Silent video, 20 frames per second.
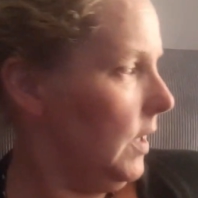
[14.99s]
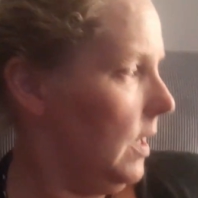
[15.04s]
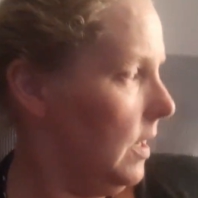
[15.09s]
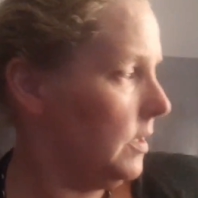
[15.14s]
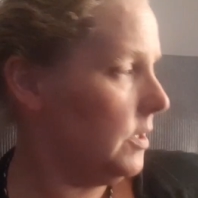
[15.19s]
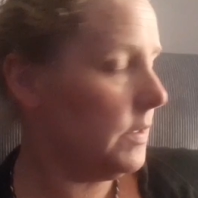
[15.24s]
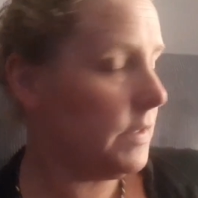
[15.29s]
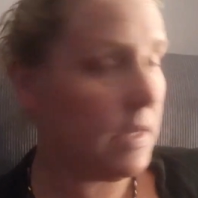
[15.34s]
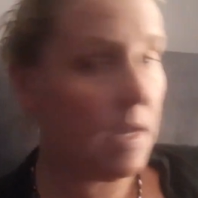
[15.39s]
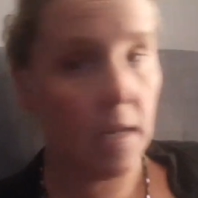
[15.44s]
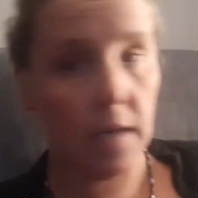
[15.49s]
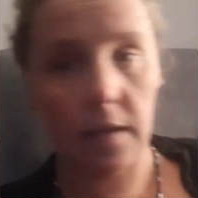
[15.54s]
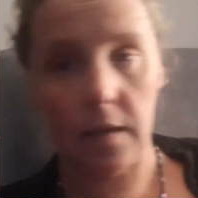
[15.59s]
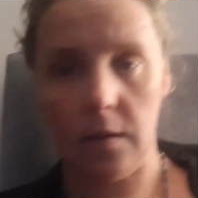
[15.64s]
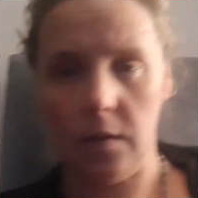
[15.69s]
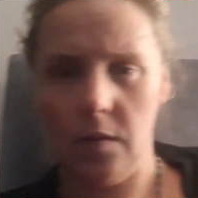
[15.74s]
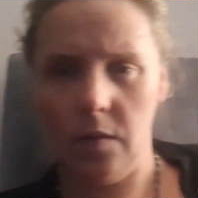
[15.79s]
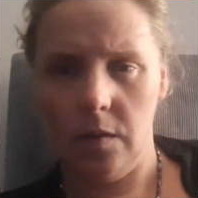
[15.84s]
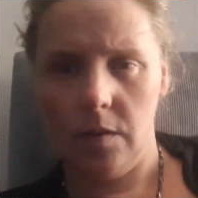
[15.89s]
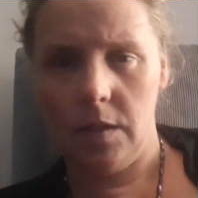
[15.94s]
I just had a
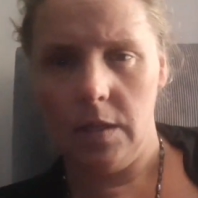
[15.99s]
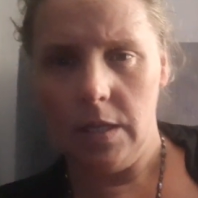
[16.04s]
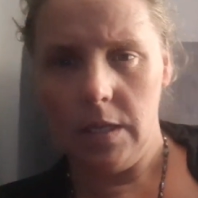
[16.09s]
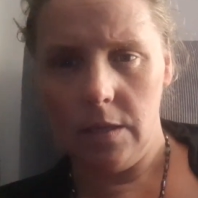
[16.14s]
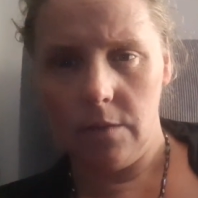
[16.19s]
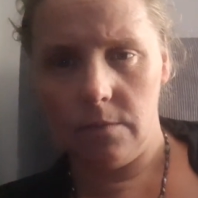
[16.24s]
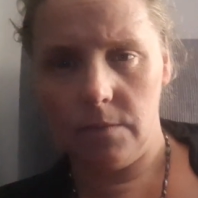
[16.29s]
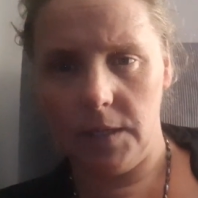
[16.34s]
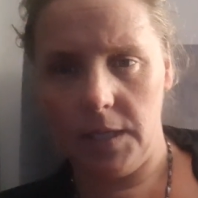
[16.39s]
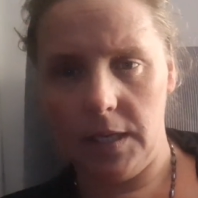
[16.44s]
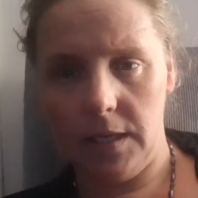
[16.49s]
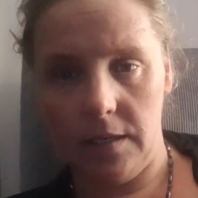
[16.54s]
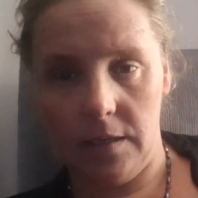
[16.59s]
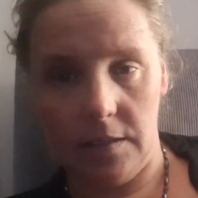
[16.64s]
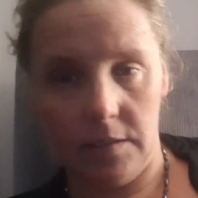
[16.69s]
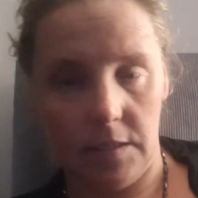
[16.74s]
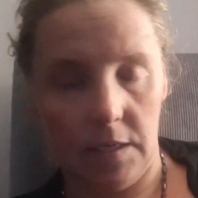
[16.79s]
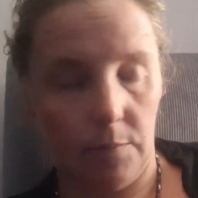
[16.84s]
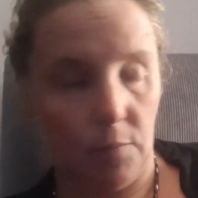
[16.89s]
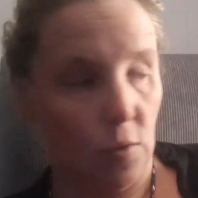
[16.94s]

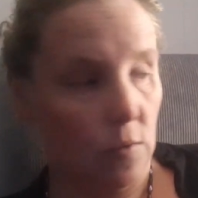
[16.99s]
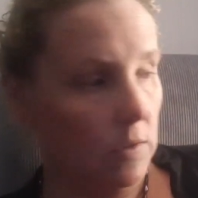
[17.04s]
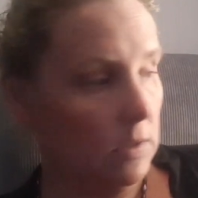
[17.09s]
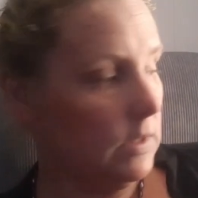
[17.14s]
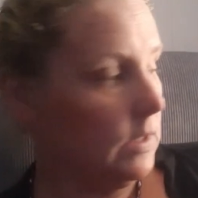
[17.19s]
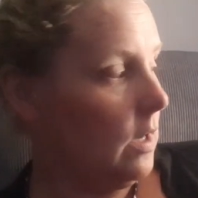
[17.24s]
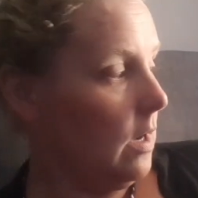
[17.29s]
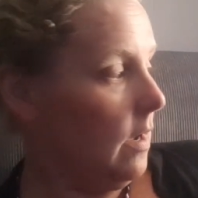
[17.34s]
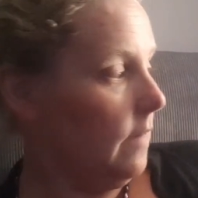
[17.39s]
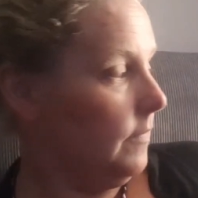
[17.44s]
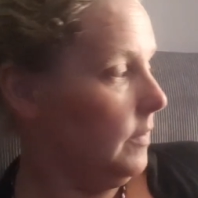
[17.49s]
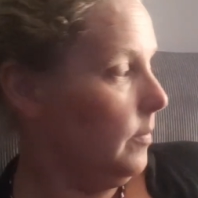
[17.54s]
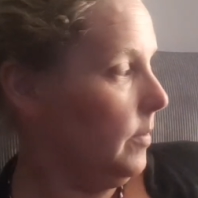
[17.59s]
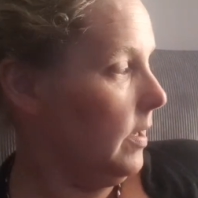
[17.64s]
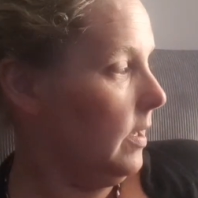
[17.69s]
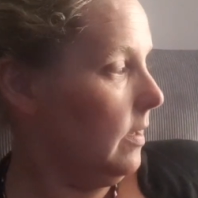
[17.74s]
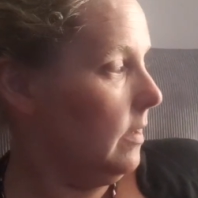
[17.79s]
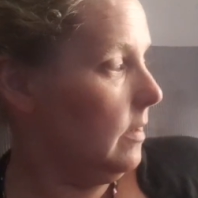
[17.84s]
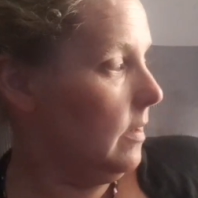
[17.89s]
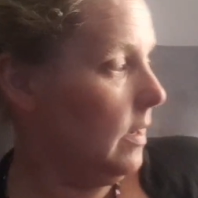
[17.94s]
reheated Tim Hortons coffee,
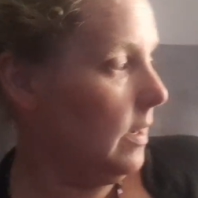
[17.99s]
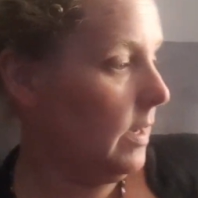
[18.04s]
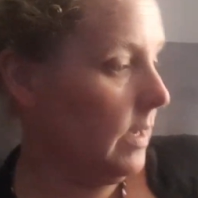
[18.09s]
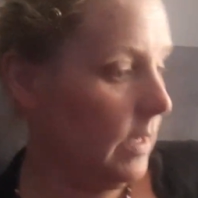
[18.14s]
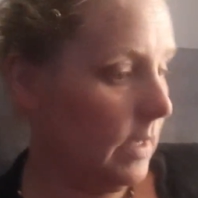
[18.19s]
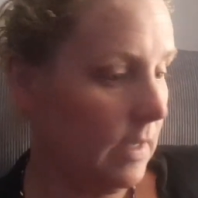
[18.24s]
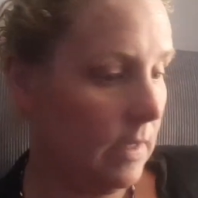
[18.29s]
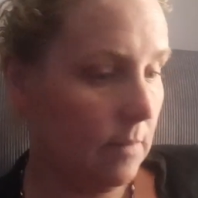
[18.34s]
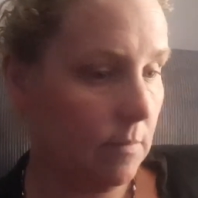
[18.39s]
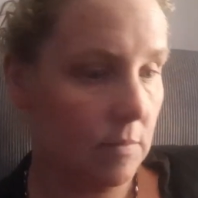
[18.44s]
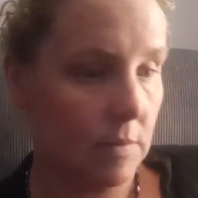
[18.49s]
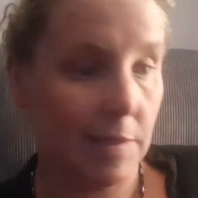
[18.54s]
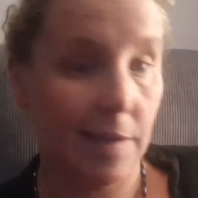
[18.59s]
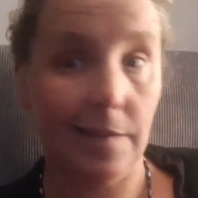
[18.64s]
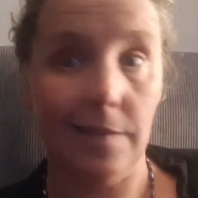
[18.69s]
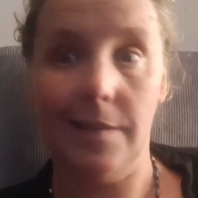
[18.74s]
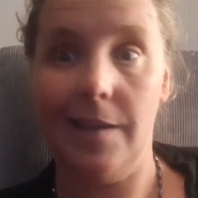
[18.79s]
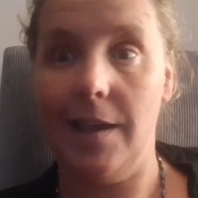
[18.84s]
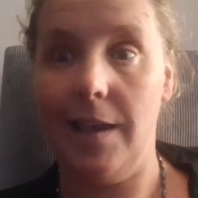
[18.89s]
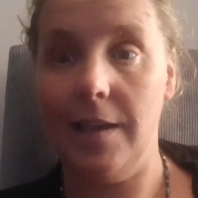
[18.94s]
but I am
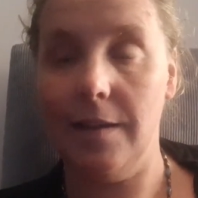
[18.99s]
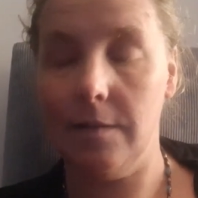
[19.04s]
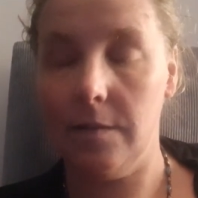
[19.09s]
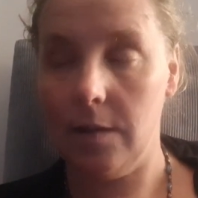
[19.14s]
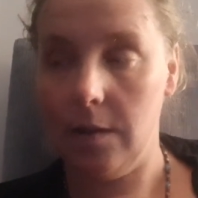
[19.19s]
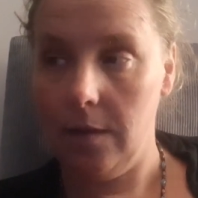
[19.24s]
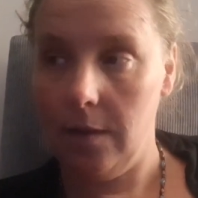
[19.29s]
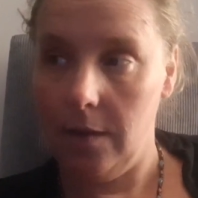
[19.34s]
done that.